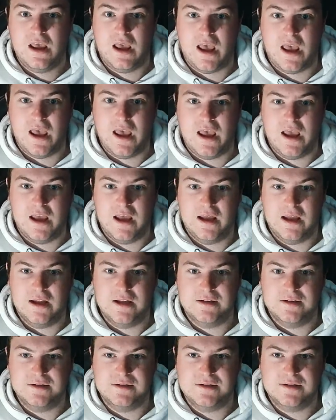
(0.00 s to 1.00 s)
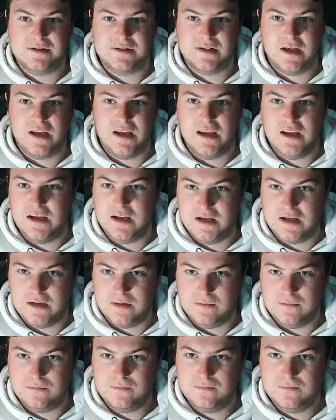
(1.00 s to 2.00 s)
and
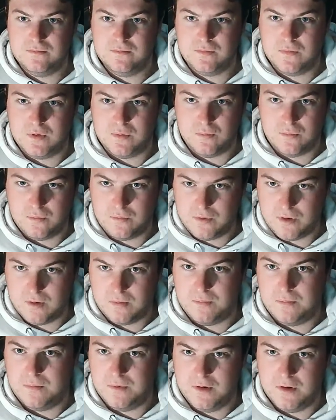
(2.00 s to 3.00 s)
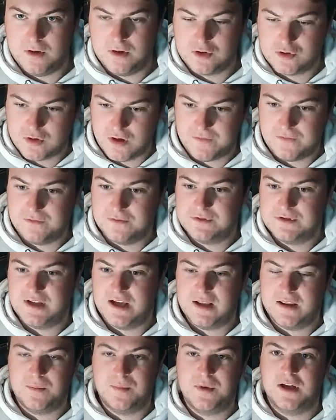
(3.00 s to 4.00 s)
the truffles
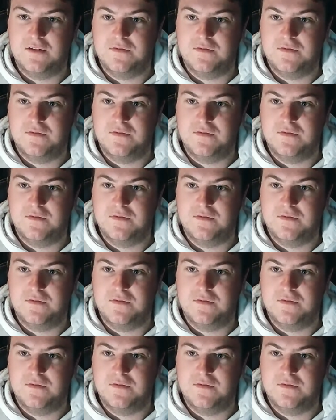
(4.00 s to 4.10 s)
that the pig